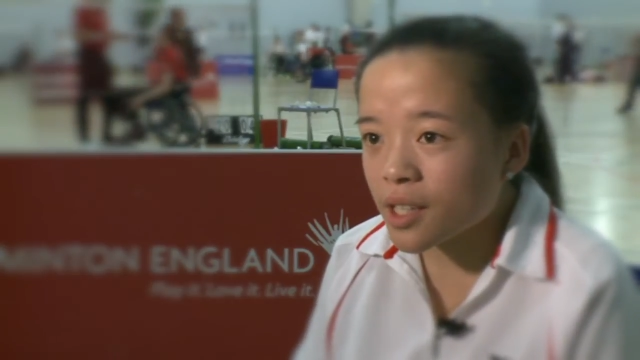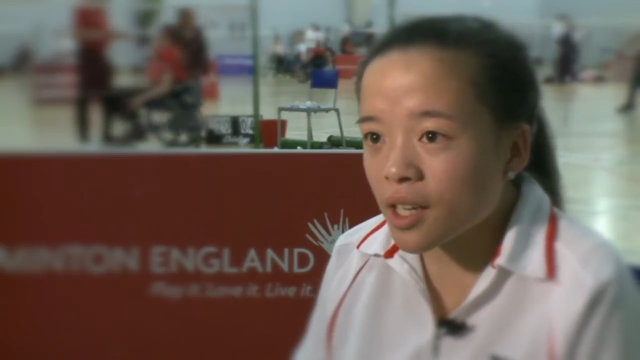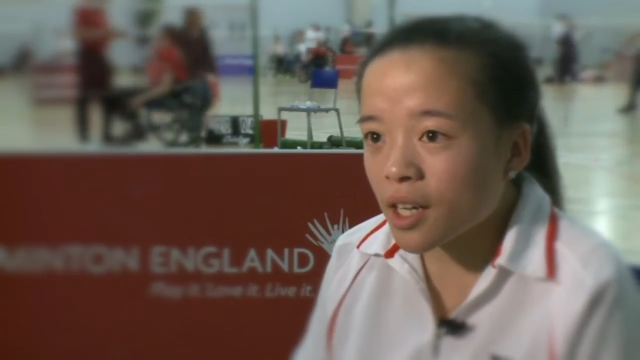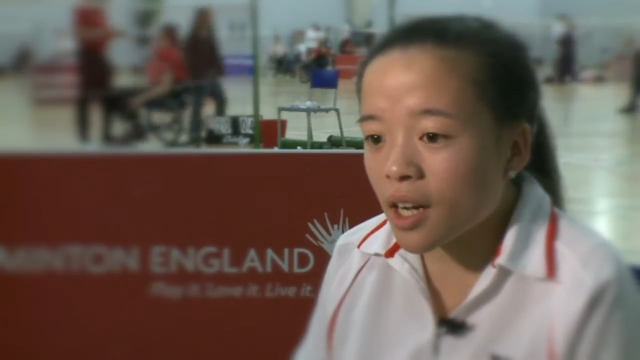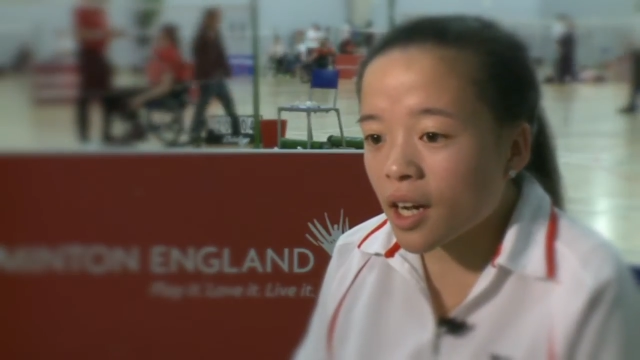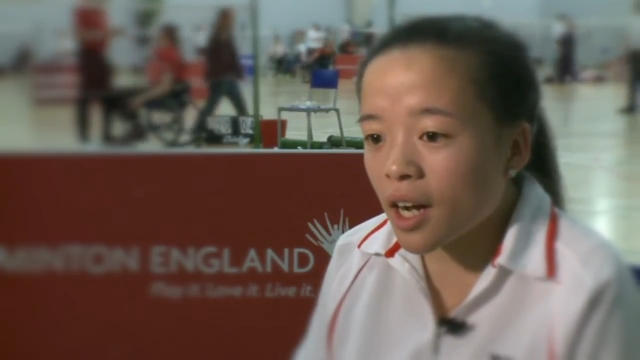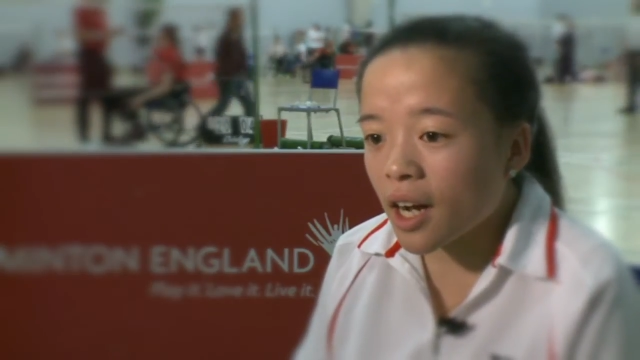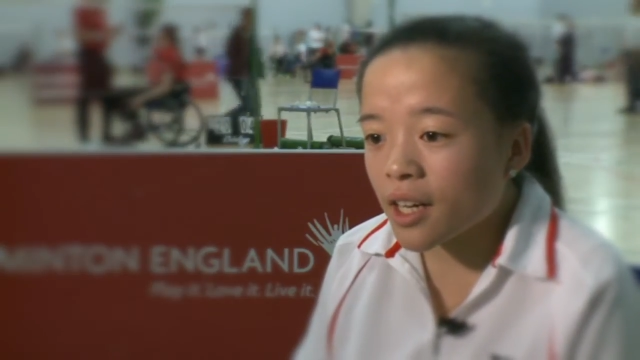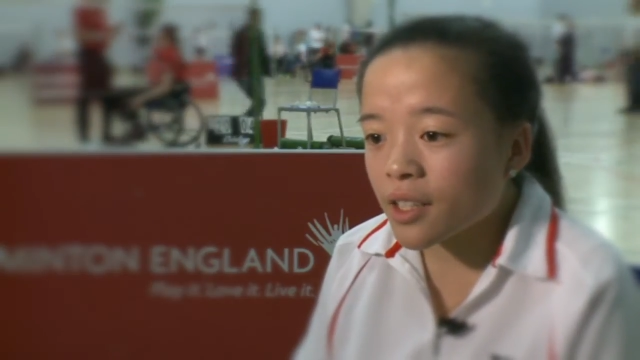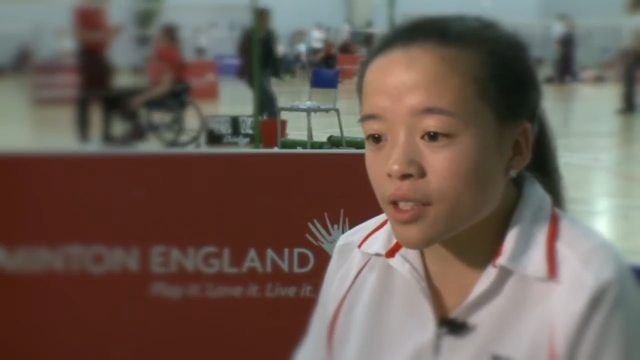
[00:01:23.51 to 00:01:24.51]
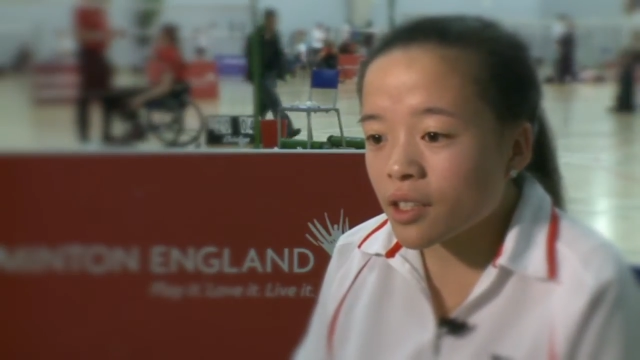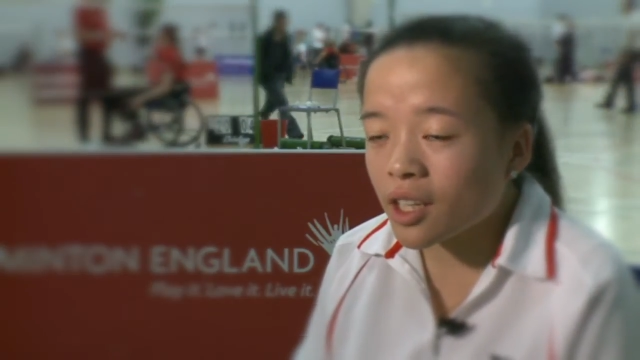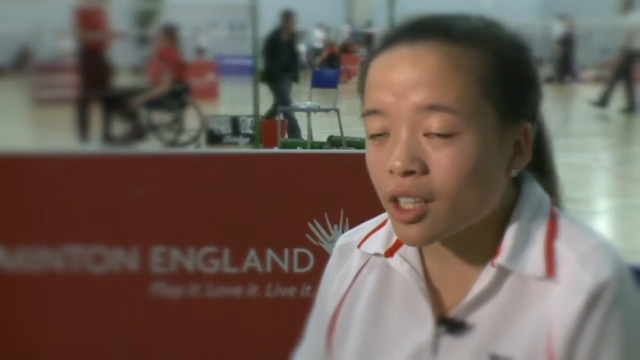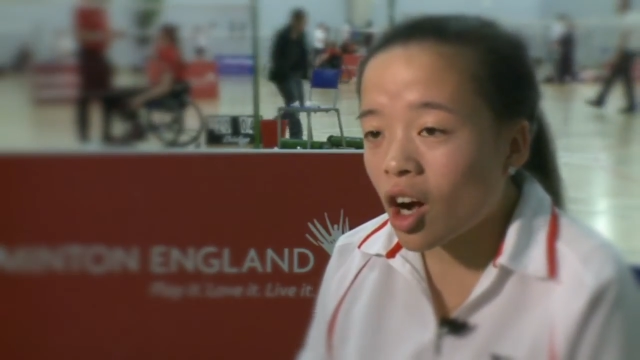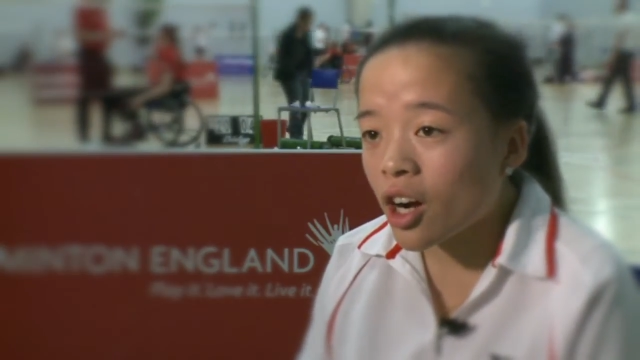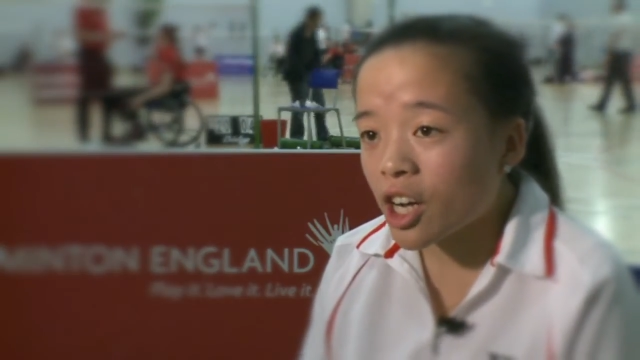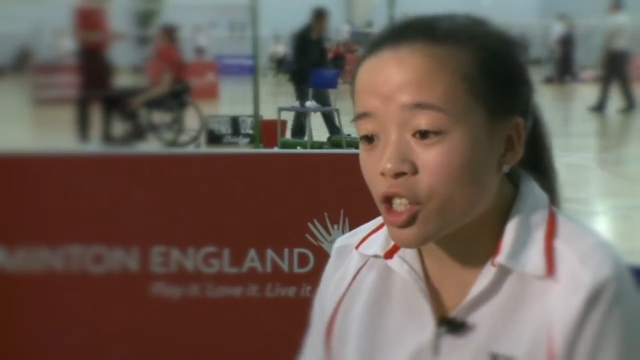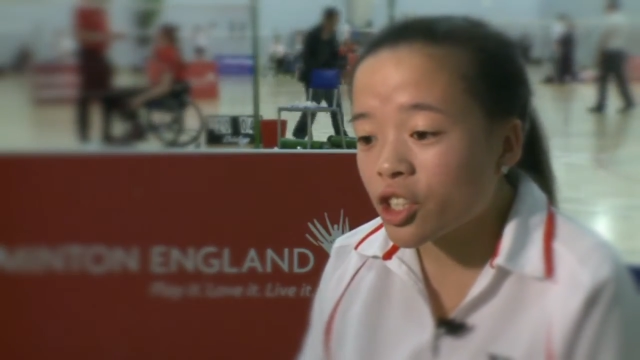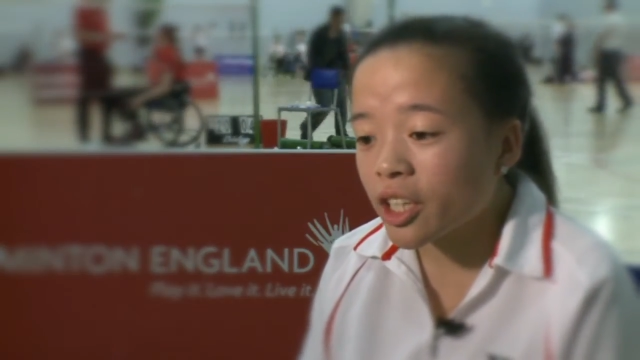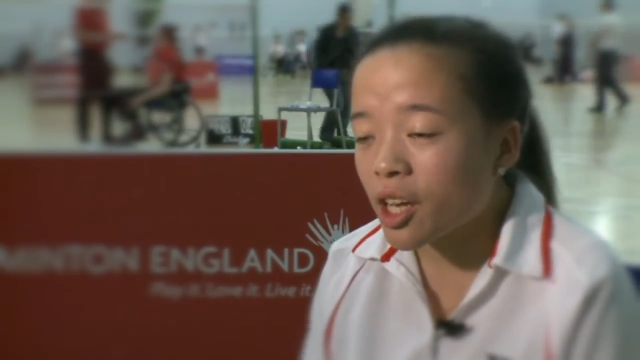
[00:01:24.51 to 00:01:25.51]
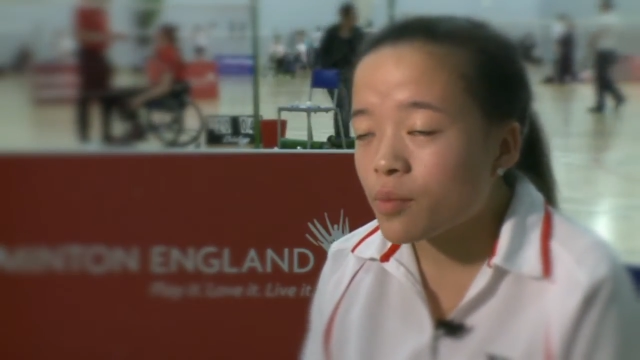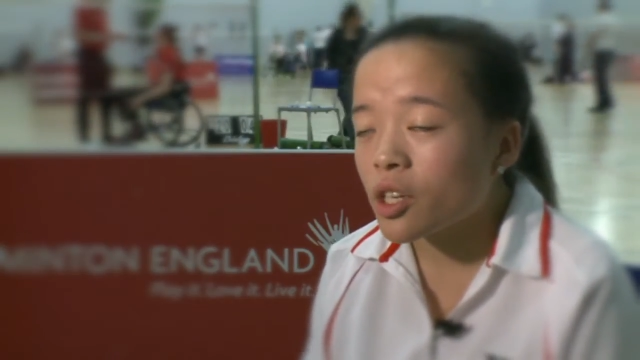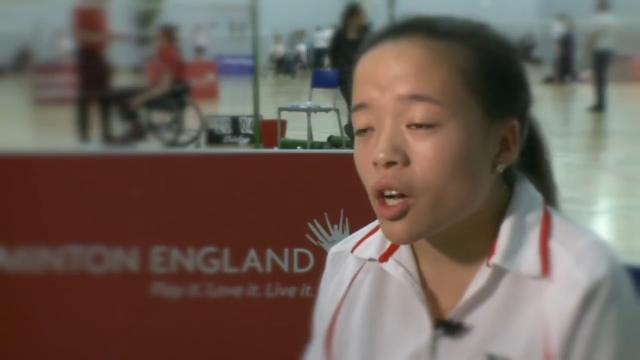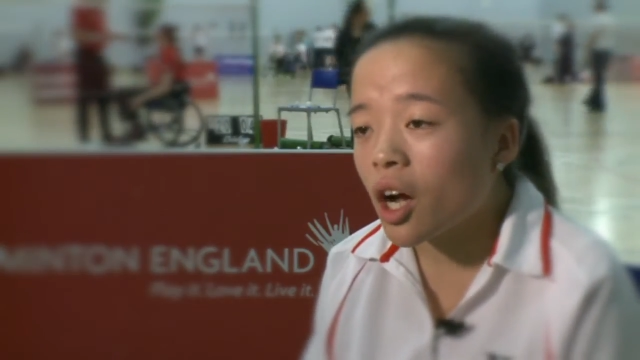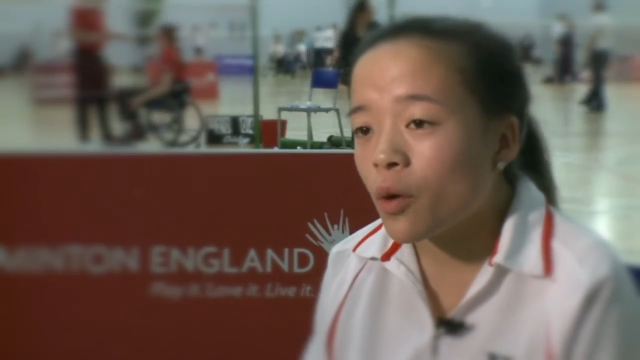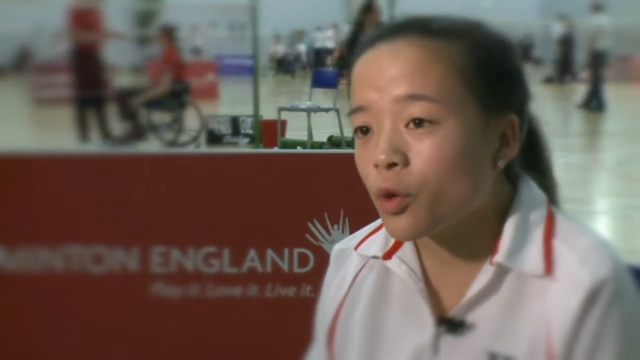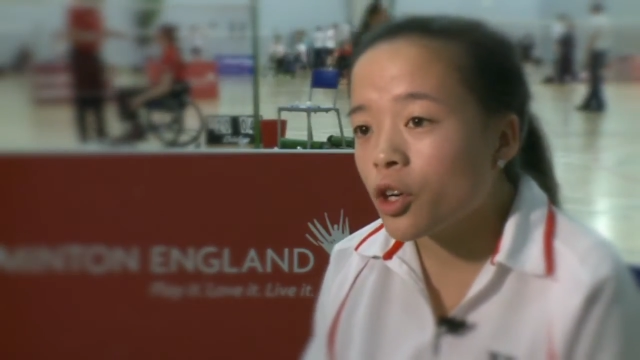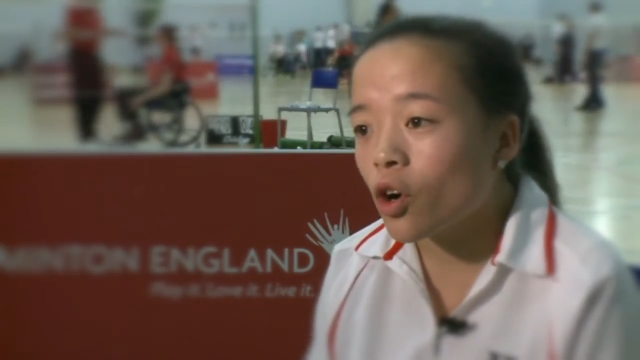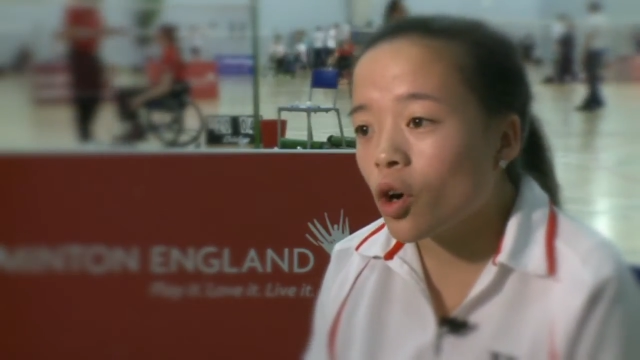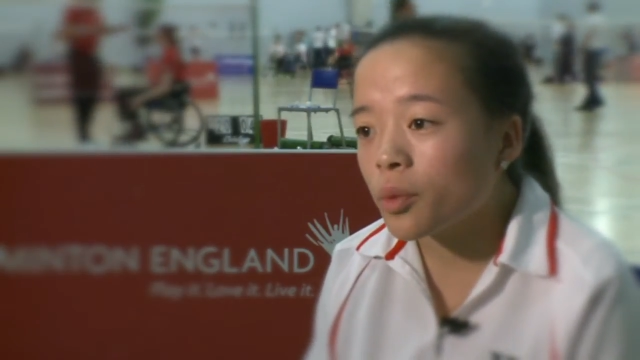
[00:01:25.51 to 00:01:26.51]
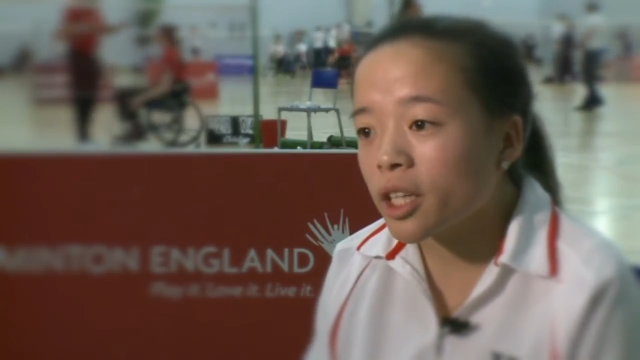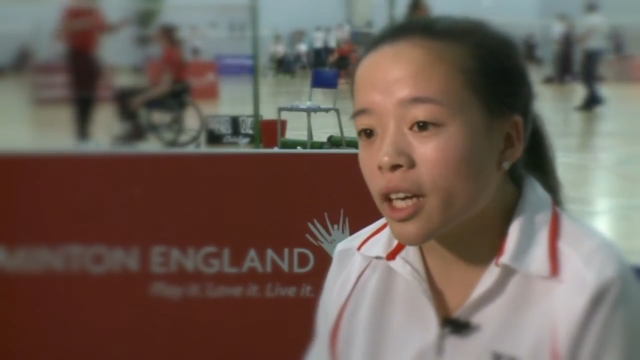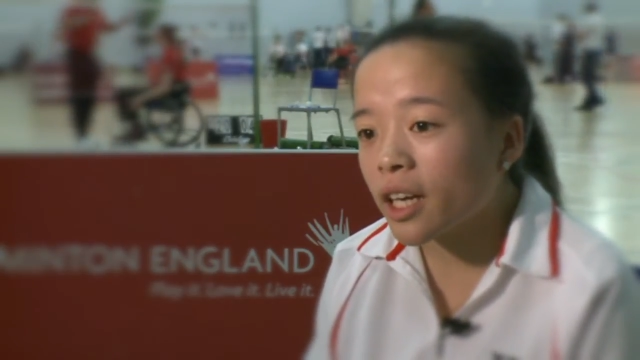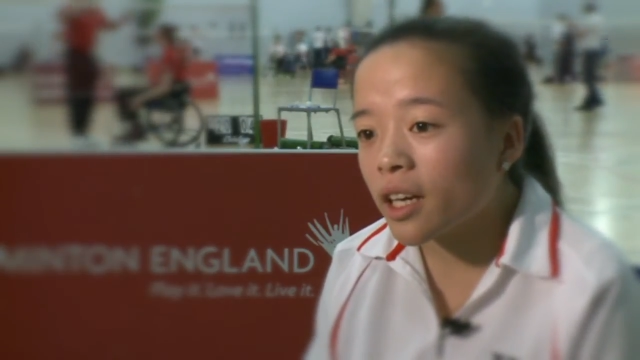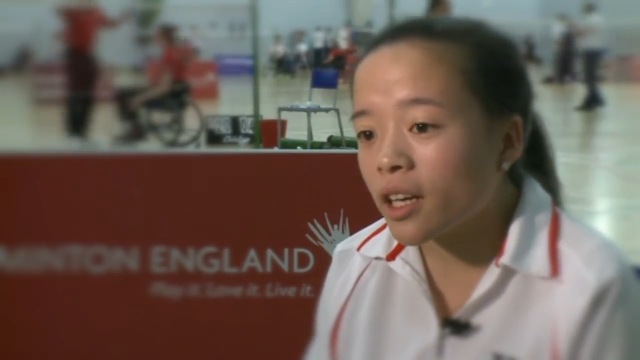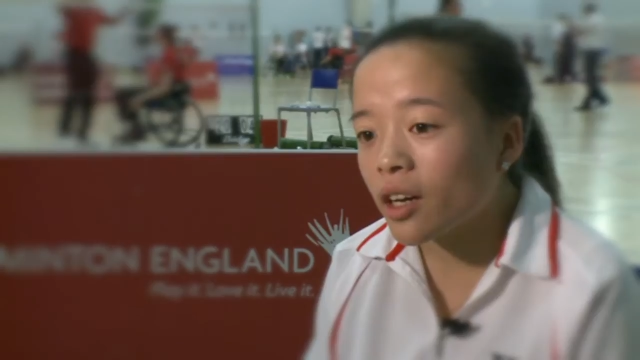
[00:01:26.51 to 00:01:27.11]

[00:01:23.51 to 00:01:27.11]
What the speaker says: and our national games, and we normally